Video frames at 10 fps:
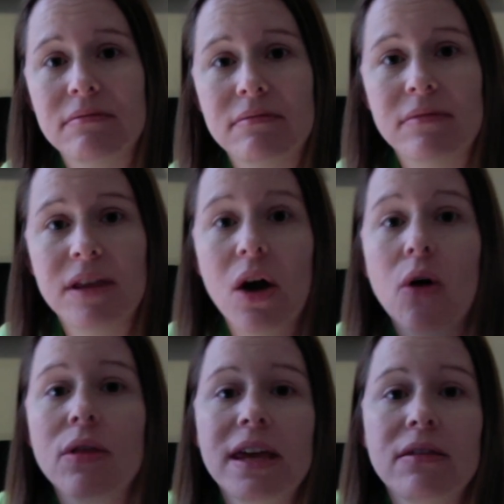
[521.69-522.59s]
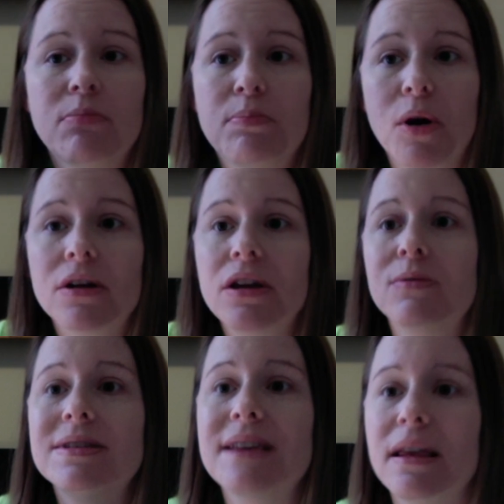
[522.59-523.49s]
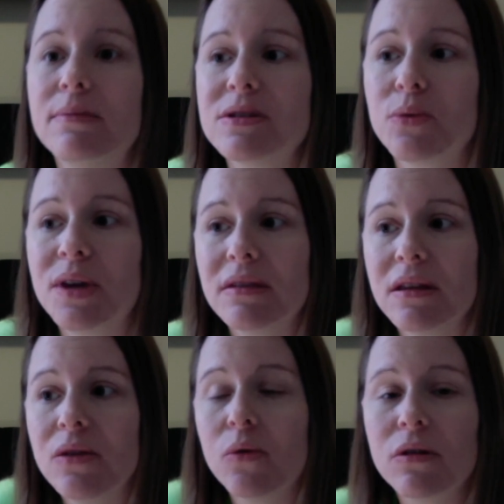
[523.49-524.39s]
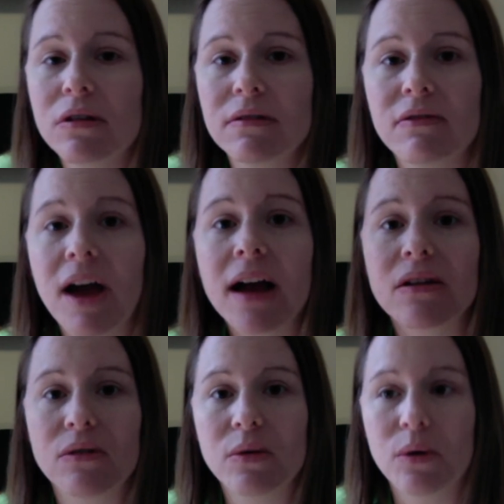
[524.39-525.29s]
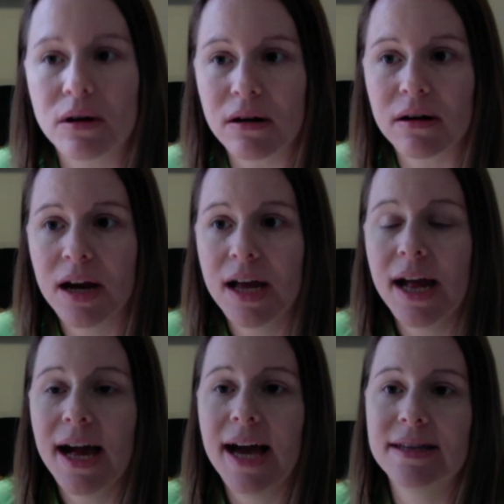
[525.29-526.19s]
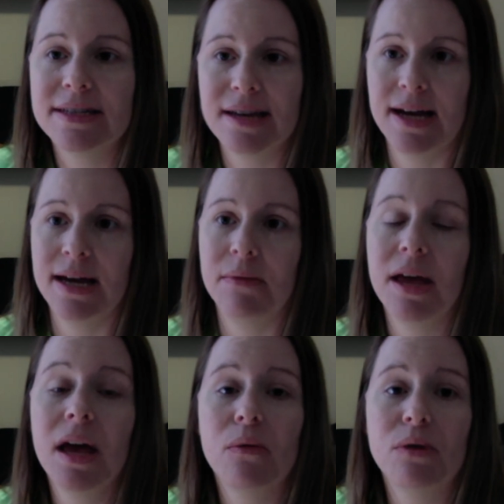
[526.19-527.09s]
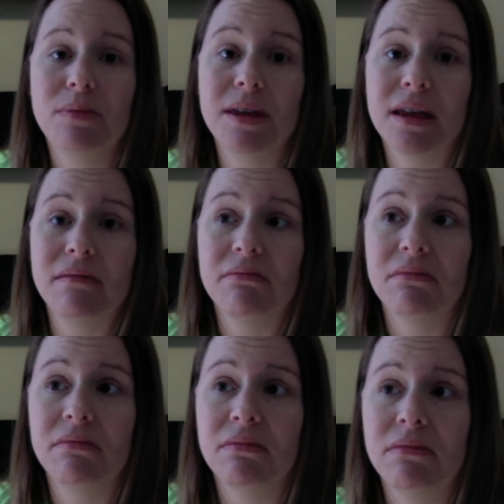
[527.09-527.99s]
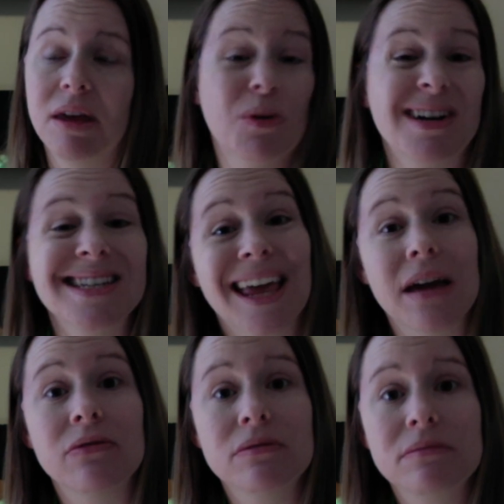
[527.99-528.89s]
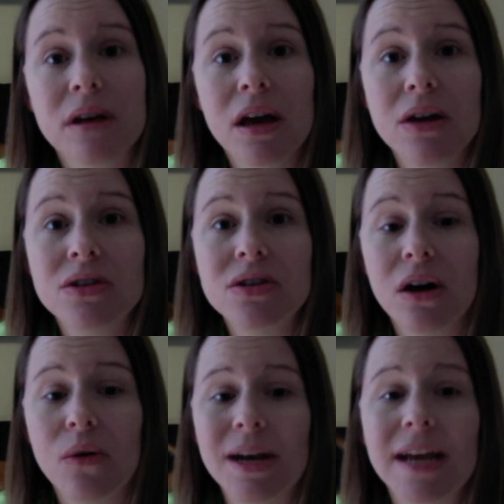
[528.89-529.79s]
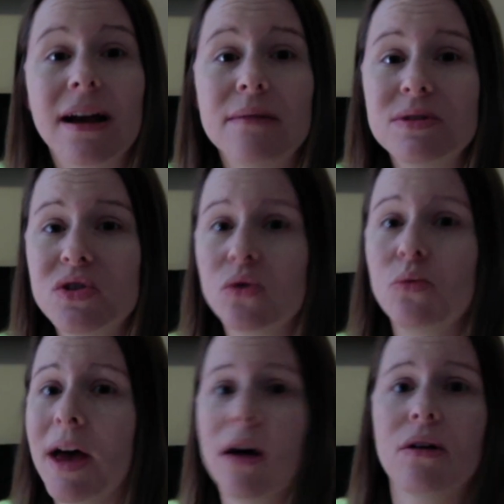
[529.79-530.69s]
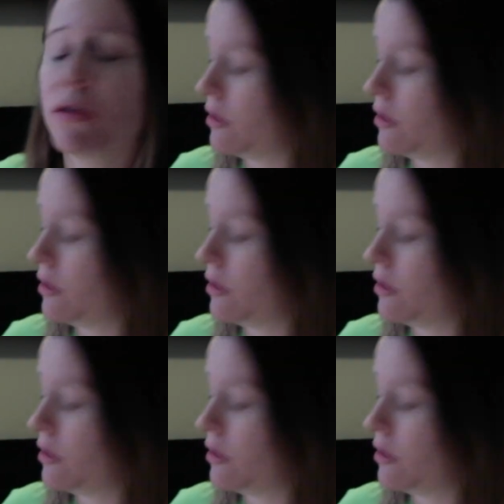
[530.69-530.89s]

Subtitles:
the only perk you would say between the Northern factory worker at the time would be that they weren't a slave. So when it comes to wealth,